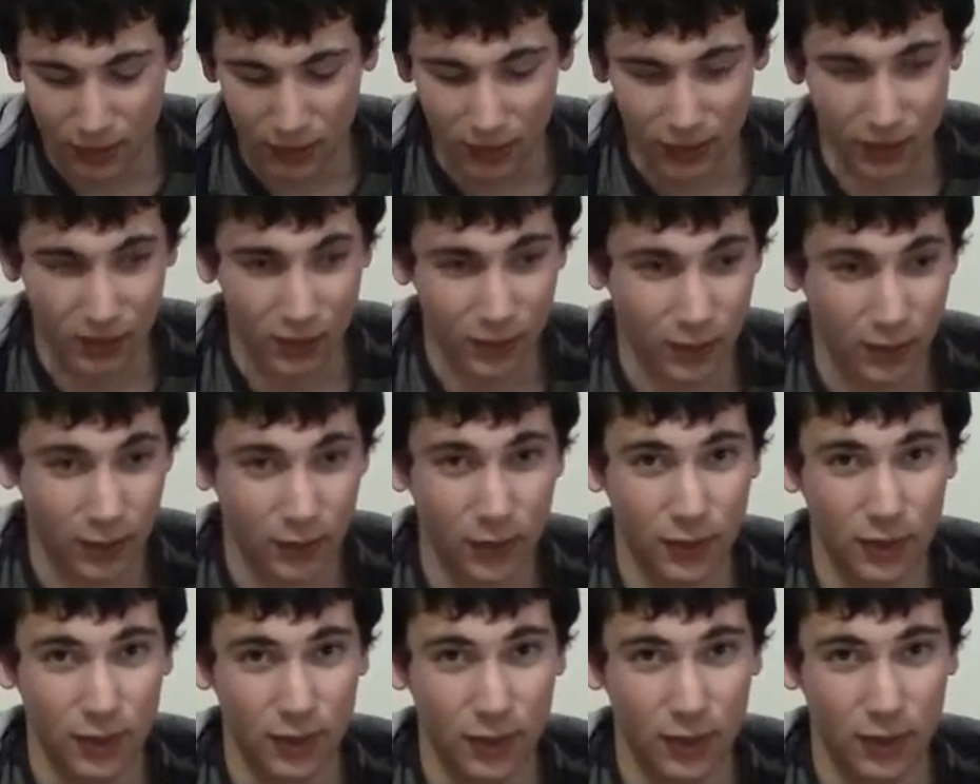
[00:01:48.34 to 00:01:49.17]

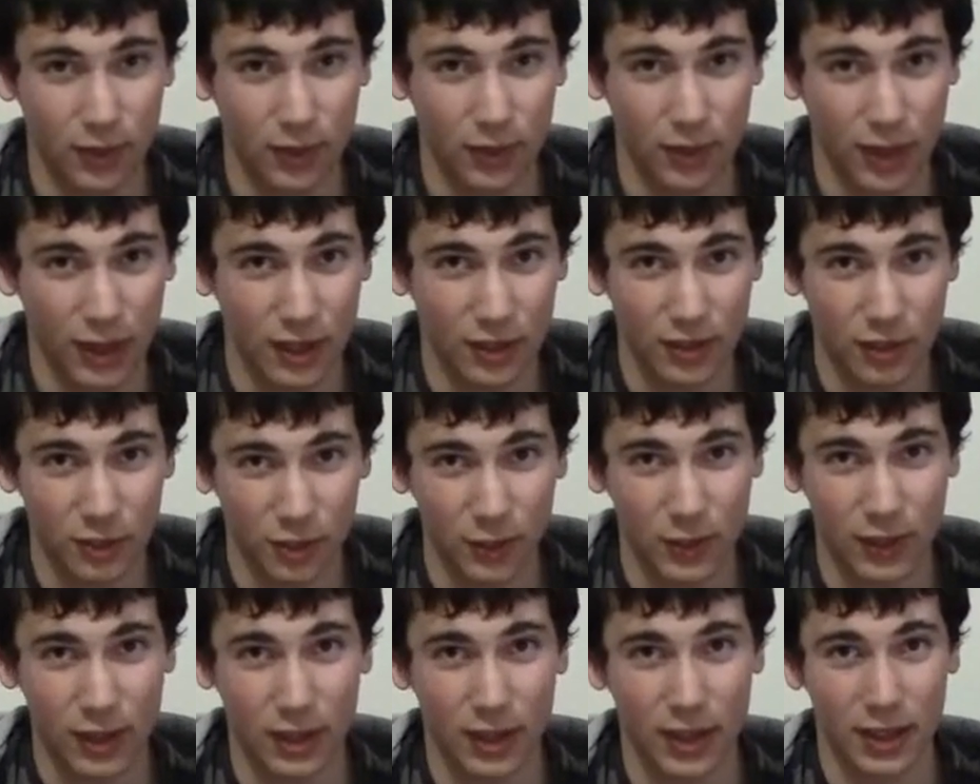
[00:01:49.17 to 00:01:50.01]
If less
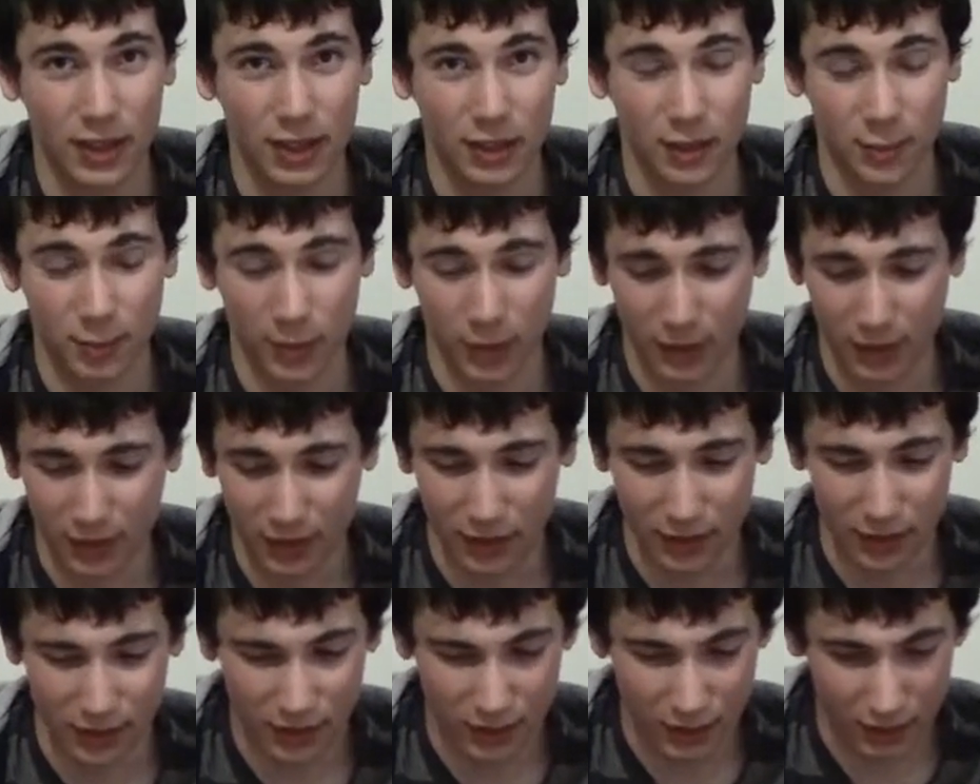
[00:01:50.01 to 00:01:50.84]
UV light is
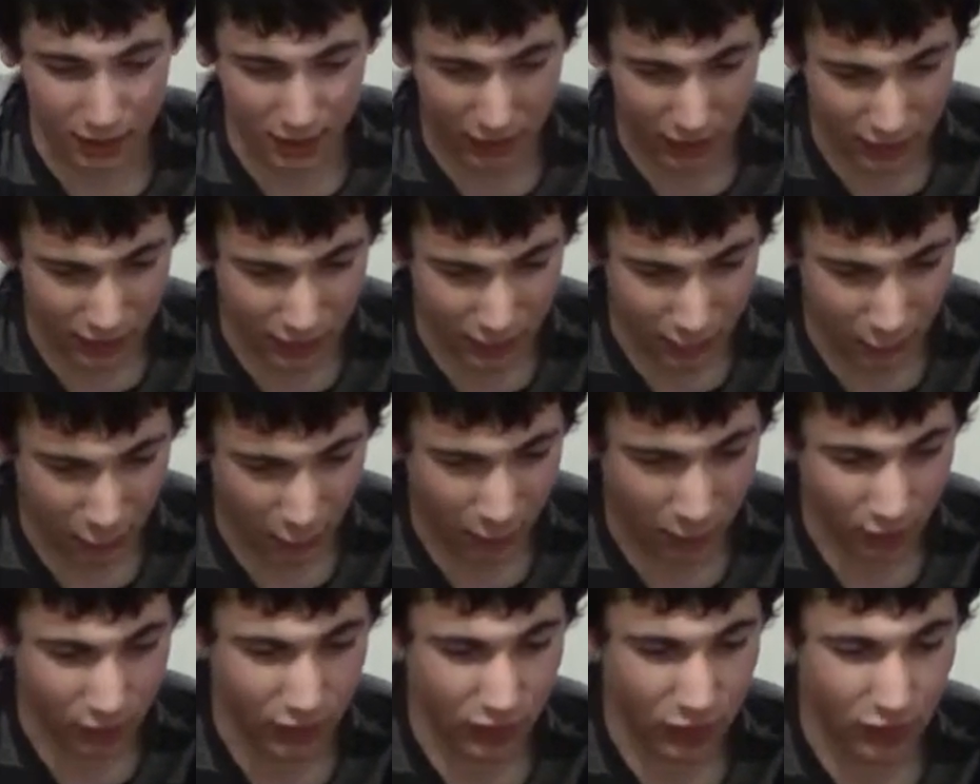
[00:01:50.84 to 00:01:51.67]
present, the
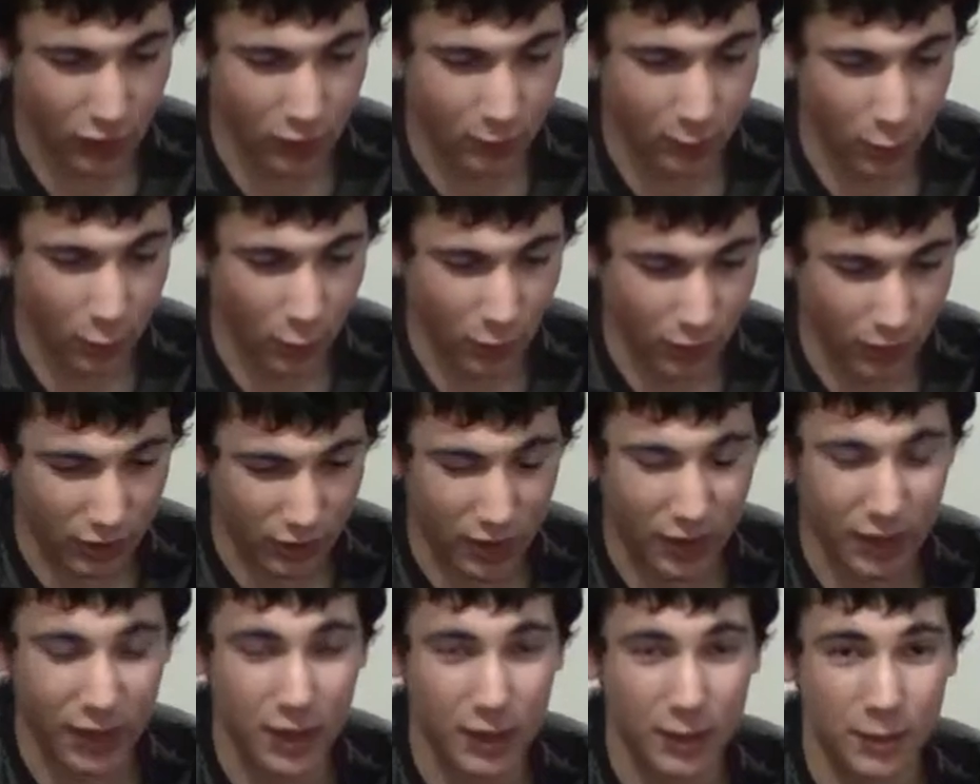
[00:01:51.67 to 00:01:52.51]
water needs more
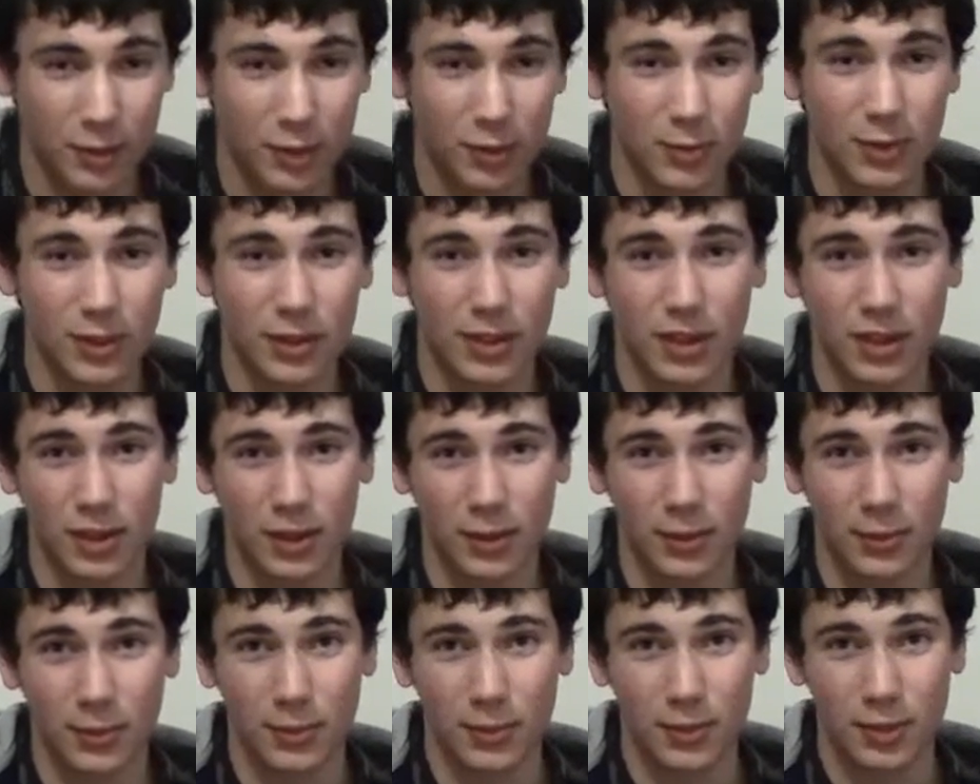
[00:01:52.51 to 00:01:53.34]
time to
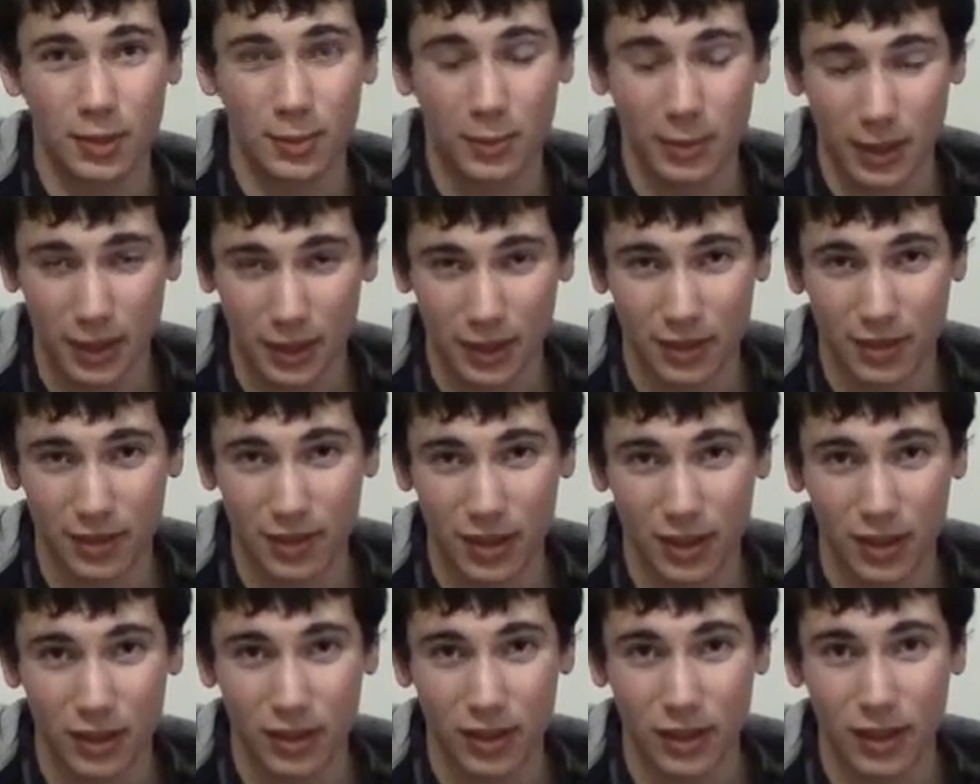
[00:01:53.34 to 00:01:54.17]
become completely
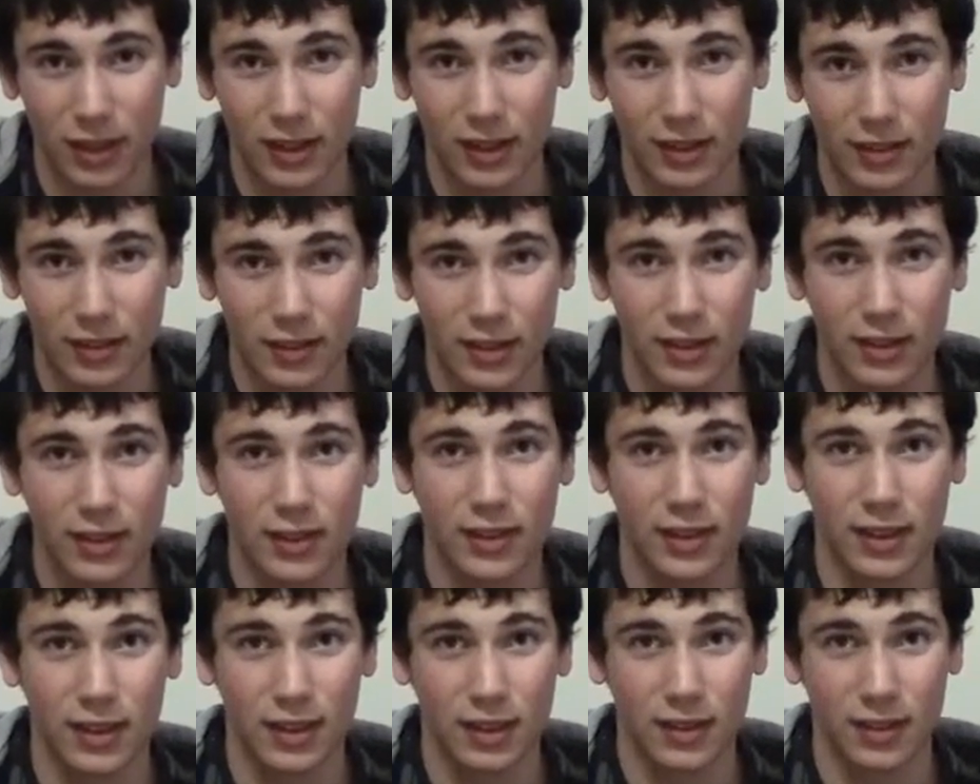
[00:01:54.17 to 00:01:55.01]
sterilized
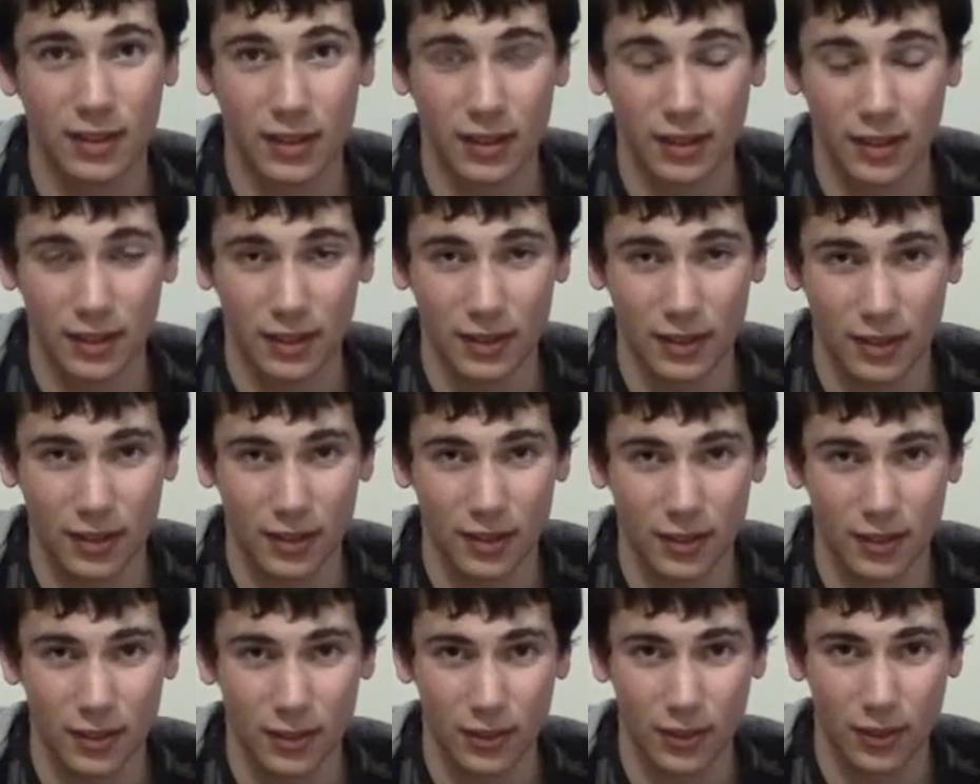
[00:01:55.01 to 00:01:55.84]
than it does
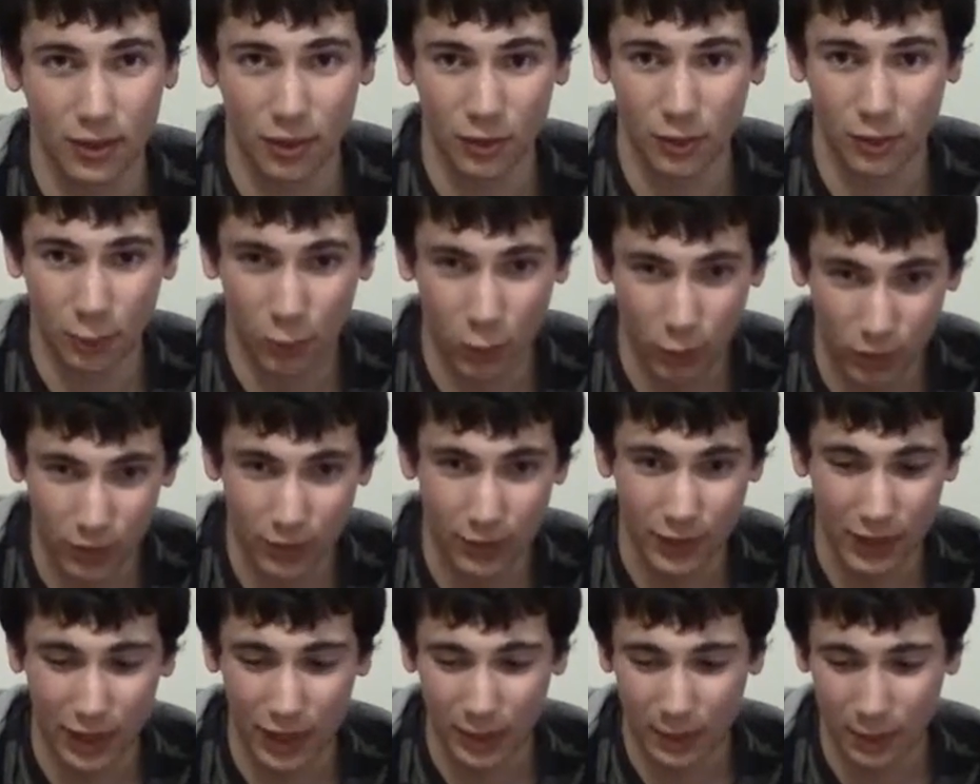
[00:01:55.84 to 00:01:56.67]
if there's more
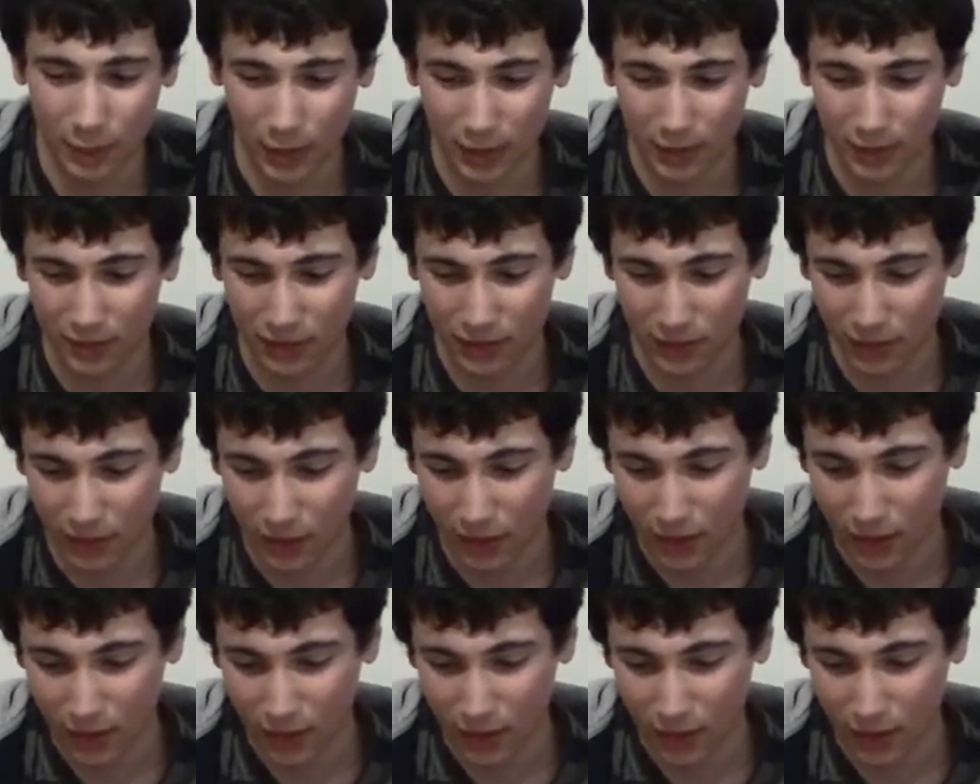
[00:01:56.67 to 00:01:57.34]
UV light present.